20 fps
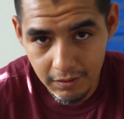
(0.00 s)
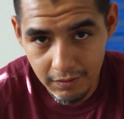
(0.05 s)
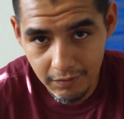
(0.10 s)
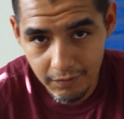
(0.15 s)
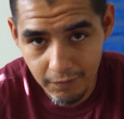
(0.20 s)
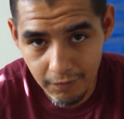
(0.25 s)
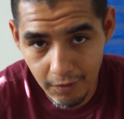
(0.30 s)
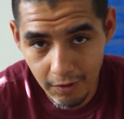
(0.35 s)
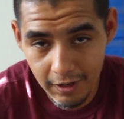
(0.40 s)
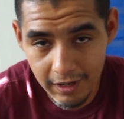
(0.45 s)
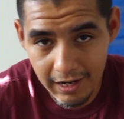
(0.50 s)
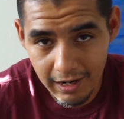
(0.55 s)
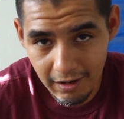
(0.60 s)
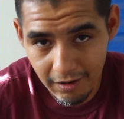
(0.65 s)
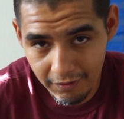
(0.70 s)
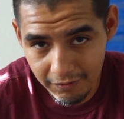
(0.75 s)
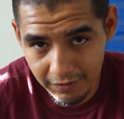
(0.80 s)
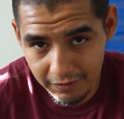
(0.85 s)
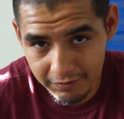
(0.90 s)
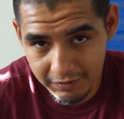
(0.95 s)
for an
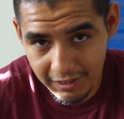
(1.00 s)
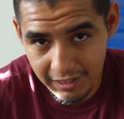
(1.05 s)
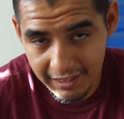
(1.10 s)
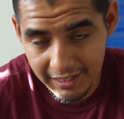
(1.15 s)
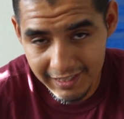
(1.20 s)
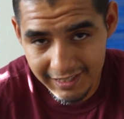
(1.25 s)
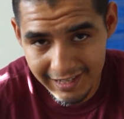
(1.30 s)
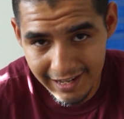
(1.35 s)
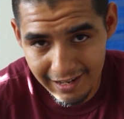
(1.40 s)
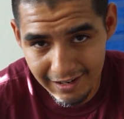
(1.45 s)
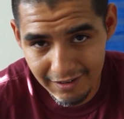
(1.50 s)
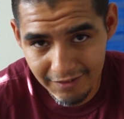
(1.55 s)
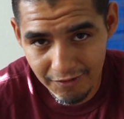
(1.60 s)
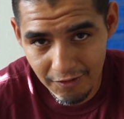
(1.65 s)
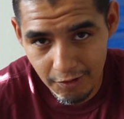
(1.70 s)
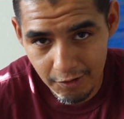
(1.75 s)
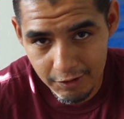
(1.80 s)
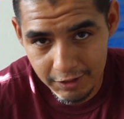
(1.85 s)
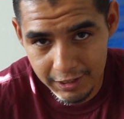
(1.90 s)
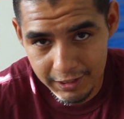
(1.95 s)
AR-15 in
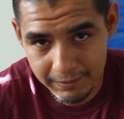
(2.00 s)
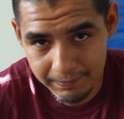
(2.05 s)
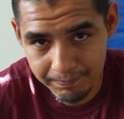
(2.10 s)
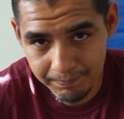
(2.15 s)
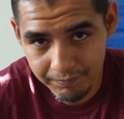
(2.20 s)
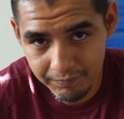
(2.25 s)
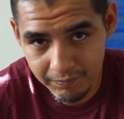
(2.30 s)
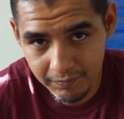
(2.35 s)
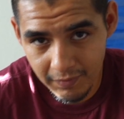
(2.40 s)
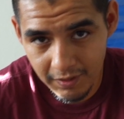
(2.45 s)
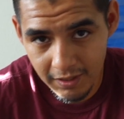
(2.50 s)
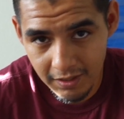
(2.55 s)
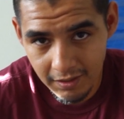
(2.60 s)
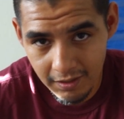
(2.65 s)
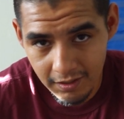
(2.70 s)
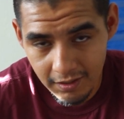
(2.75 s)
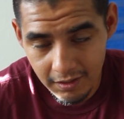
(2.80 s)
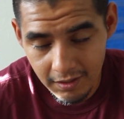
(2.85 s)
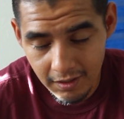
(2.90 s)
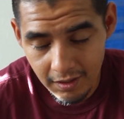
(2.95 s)
California,
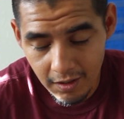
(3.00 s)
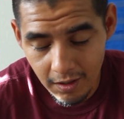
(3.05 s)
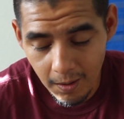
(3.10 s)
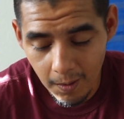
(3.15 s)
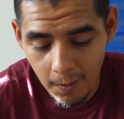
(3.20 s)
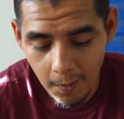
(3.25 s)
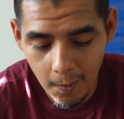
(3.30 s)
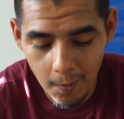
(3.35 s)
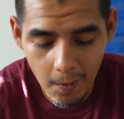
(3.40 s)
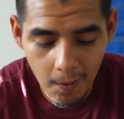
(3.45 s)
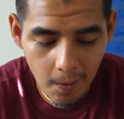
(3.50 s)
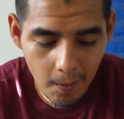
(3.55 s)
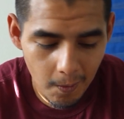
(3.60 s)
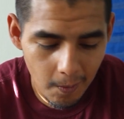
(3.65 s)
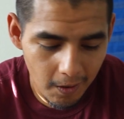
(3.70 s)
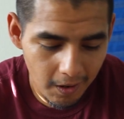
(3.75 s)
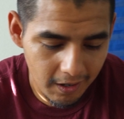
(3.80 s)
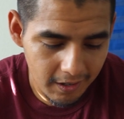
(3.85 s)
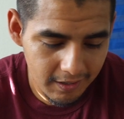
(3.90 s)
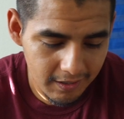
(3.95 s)

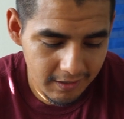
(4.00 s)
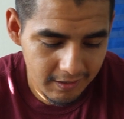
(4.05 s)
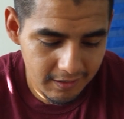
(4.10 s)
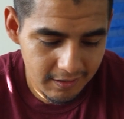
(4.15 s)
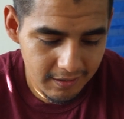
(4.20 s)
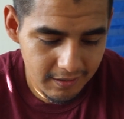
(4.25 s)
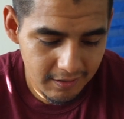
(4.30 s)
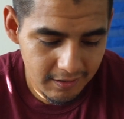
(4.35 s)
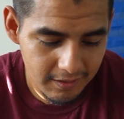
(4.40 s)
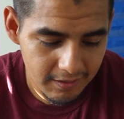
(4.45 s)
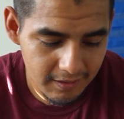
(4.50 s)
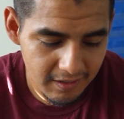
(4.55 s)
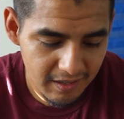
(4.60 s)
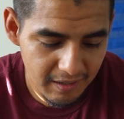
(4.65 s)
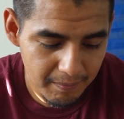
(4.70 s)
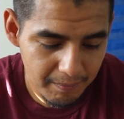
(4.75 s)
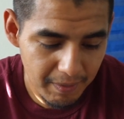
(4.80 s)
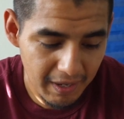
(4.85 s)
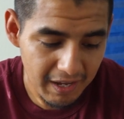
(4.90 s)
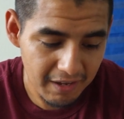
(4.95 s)
or
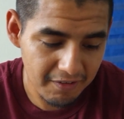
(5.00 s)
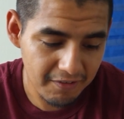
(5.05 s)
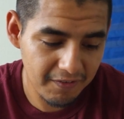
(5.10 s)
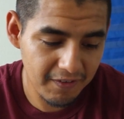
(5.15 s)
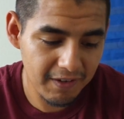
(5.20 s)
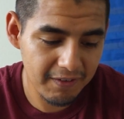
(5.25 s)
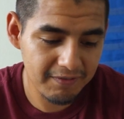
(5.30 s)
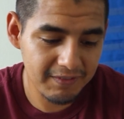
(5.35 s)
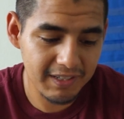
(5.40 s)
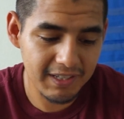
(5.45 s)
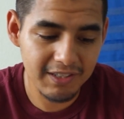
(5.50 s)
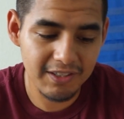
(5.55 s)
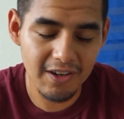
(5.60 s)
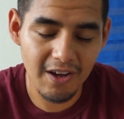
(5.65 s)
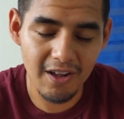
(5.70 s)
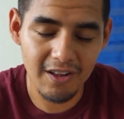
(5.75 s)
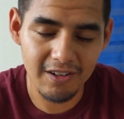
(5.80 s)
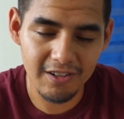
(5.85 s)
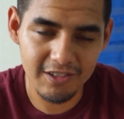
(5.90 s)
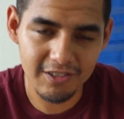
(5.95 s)
pay
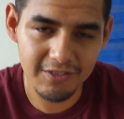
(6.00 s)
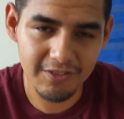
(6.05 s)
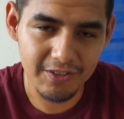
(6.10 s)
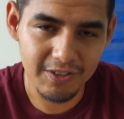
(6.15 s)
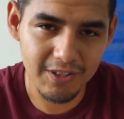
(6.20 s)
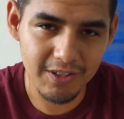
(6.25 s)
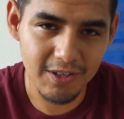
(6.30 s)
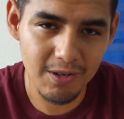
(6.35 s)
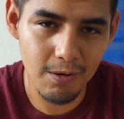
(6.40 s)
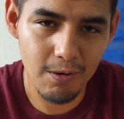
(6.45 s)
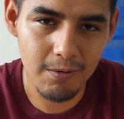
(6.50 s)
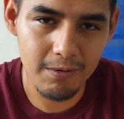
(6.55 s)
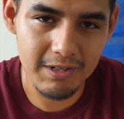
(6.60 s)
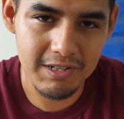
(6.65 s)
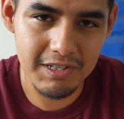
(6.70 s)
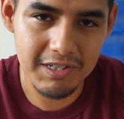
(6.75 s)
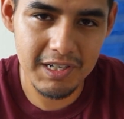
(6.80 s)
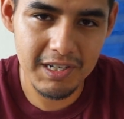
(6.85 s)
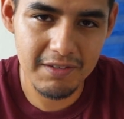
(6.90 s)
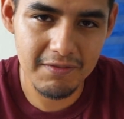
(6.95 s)
$50 for the lower
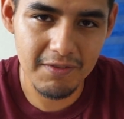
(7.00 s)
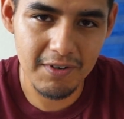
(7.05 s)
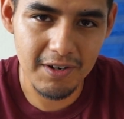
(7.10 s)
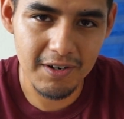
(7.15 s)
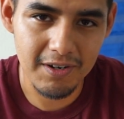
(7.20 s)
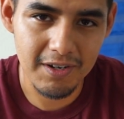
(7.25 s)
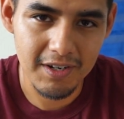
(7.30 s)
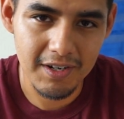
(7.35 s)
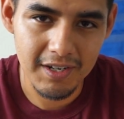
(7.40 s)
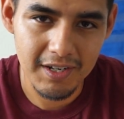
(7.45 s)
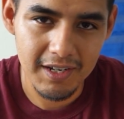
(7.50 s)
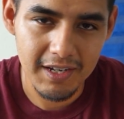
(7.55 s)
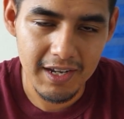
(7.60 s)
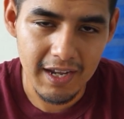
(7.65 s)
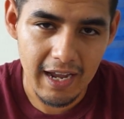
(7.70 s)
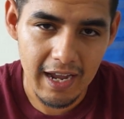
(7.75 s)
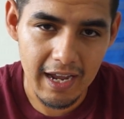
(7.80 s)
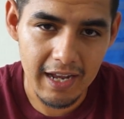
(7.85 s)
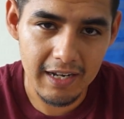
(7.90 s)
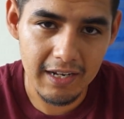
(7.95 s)
receiver
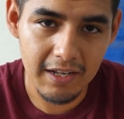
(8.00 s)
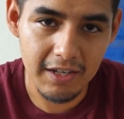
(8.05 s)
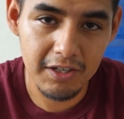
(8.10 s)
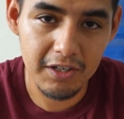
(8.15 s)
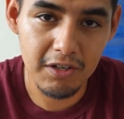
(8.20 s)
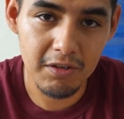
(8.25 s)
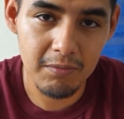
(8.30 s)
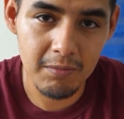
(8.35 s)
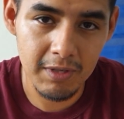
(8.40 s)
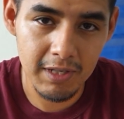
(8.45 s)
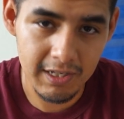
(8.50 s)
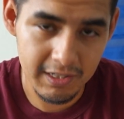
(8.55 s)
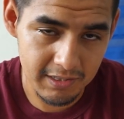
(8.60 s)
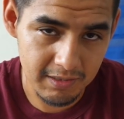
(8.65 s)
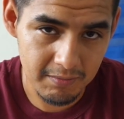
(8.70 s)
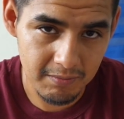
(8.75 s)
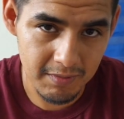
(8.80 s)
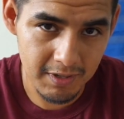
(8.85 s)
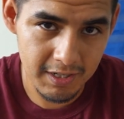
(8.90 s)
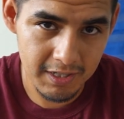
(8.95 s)
and accumulate
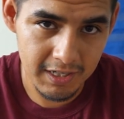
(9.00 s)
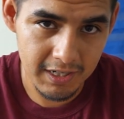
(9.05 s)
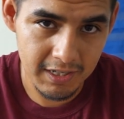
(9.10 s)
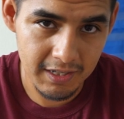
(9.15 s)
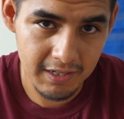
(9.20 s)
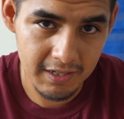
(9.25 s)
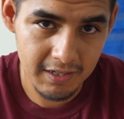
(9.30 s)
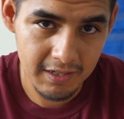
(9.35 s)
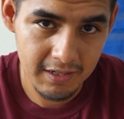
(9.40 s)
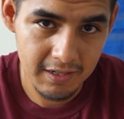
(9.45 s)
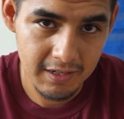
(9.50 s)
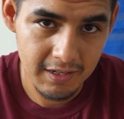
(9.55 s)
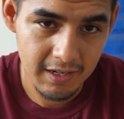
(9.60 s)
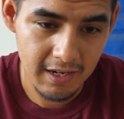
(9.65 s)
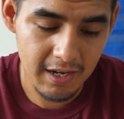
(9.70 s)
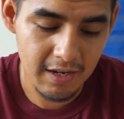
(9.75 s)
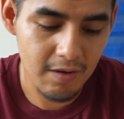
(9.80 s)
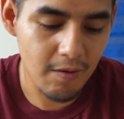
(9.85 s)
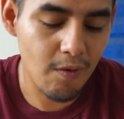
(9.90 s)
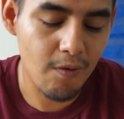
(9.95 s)
some money,
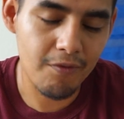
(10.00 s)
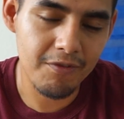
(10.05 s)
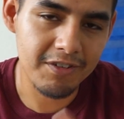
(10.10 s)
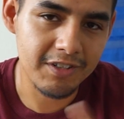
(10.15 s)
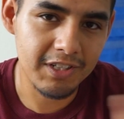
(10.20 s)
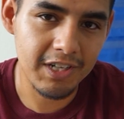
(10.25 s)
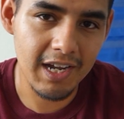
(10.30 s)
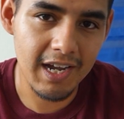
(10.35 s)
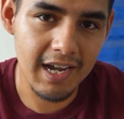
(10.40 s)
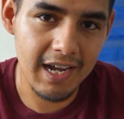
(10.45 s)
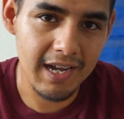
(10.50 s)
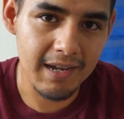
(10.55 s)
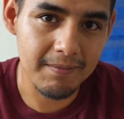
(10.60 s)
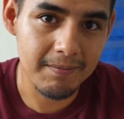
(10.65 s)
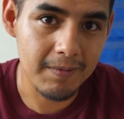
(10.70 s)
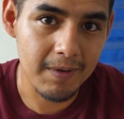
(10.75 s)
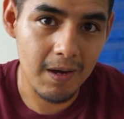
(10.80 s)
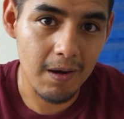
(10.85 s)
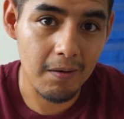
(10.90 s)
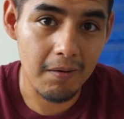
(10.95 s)
and over
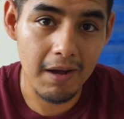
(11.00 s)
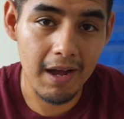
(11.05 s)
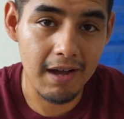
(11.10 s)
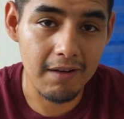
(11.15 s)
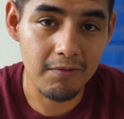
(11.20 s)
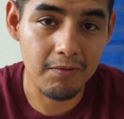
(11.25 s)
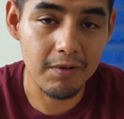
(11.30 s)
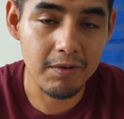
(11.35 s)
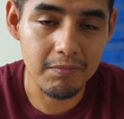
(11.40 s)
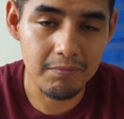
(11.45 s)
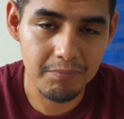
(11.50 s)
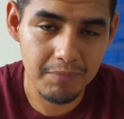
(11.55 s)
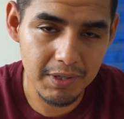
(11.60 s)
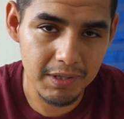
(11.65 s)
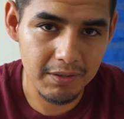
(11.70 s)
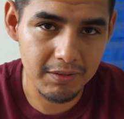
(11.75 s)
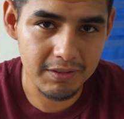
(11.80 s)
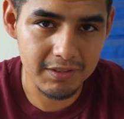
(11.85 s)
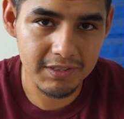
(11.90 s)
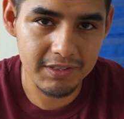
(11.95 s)
time I'll have one
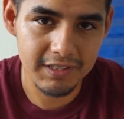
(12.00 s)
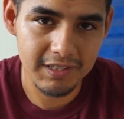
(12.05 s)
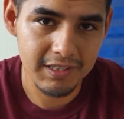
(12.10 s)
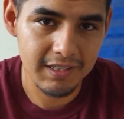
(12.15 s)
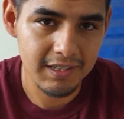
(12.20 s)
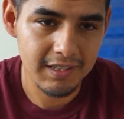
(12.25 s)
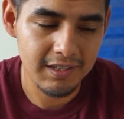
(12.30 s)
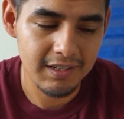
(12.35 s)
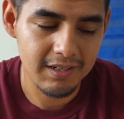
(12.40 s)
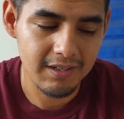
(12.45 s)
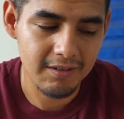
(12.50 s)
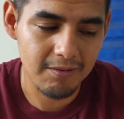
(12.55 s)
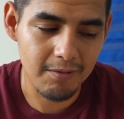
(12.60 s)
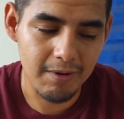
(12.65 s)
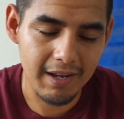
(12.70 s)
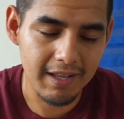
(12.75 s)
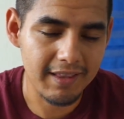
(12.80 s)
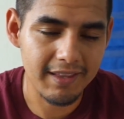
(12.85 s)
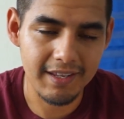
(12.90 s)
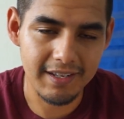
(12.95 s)
built
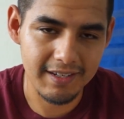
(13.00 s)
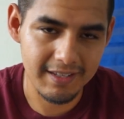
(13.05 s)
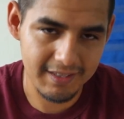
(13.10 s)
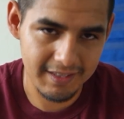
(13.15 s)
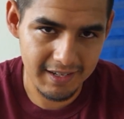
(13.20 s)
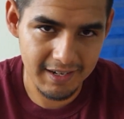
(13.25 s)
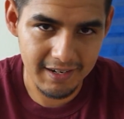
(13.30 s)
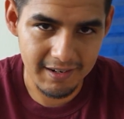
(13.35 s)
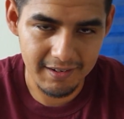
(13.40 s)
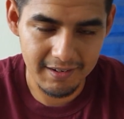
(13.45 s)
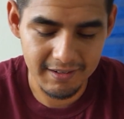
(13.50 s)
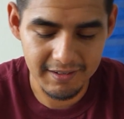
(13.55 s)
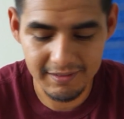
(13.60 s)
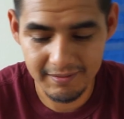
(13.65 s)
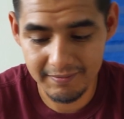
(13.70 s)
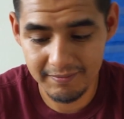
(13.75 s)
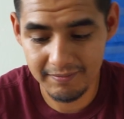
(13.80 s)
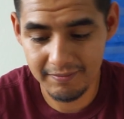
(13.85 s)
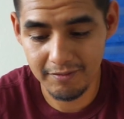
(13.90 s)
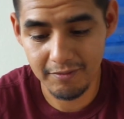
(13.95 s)
right then and there,
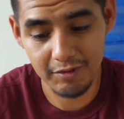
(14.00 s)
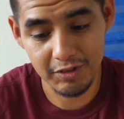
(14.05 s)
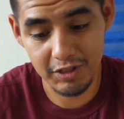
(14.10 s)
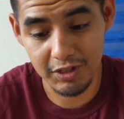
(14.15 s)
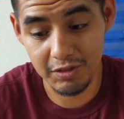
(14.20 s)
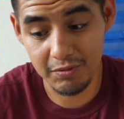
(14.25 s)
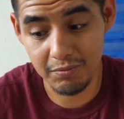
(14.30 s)
which is